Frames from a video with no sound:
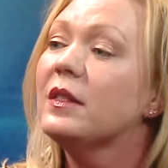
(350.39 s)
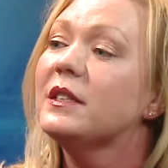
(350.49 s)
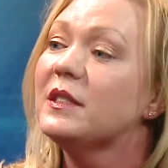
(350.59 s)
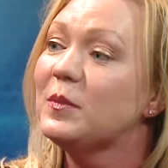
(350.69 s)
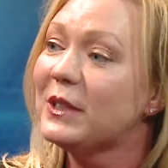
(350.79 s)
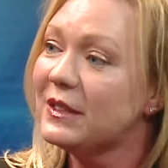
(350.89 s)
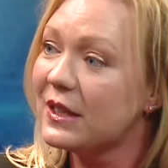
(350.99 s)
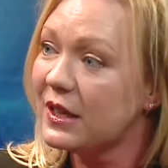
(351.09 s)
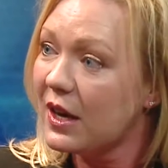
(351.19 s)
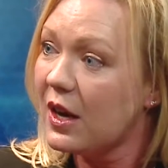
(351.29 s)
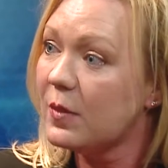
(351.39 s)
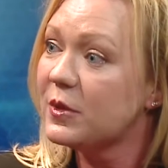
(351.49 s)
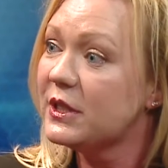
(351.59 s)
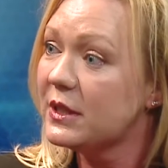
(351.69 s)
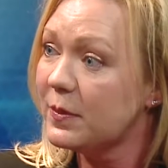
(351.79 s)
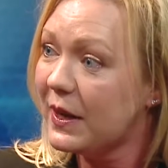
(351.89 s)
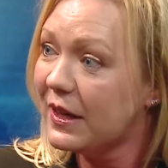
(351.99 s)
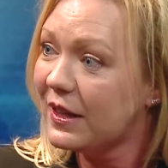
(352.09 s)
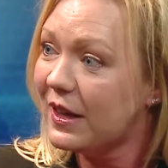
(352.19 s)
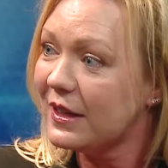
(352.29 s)
the siblings can come participate
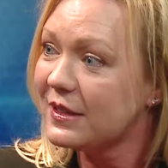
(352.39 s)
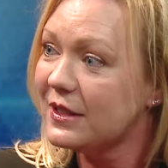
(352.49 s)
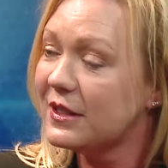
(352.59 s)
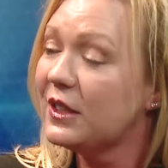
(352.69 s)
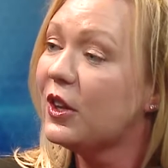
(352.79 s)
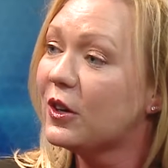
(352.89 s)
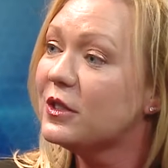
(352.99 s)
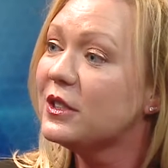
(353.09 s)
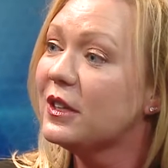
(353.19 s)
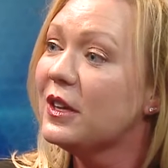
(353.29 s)
in classes and learn